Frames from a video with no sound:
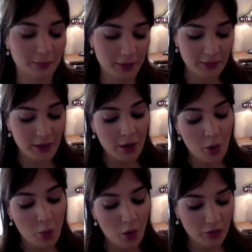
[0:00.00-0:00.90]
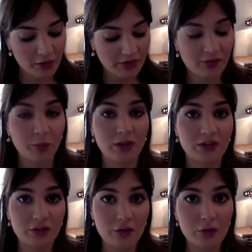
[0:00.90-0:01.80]
But what this
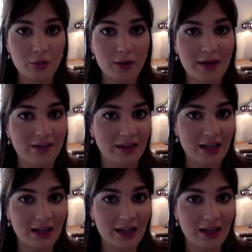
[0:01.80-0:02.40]
will do is,